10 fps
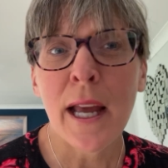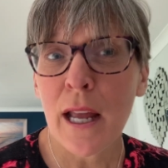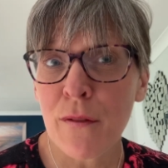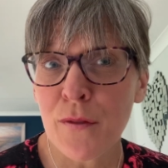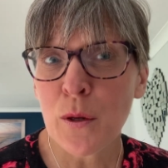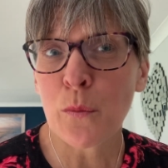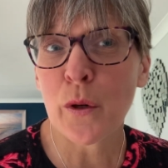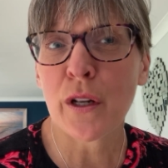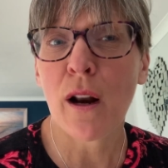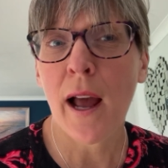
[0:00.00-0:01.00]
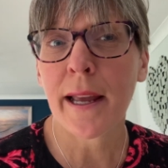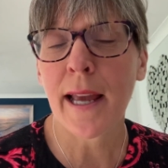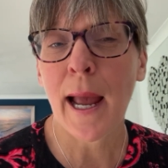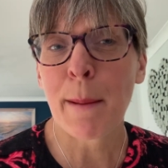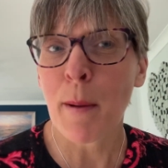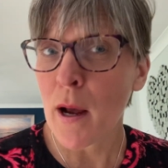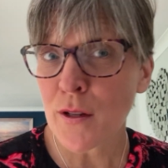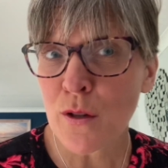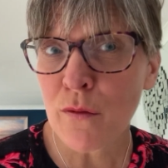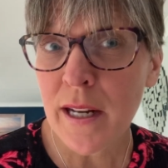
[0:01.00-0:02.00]
If you would like a
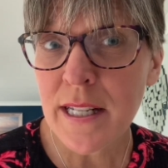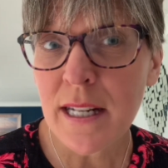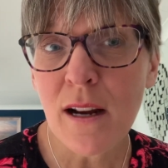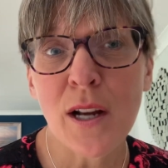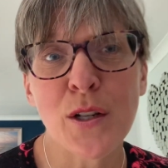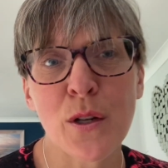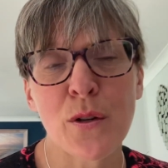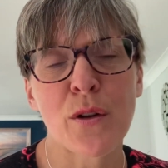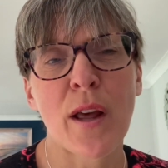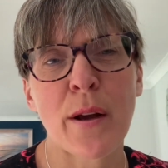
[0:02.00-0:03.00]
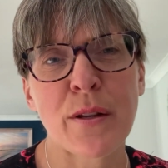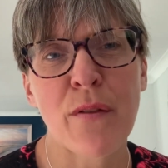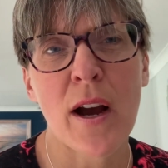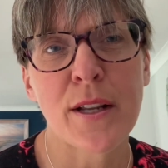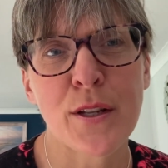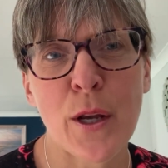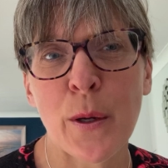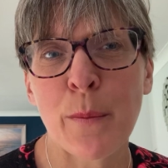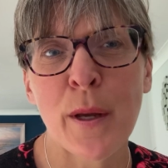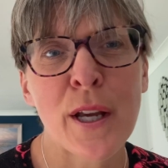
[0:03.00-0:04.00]
personal reading, I do do those via
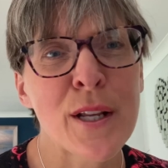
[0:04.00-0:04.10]
Zoom.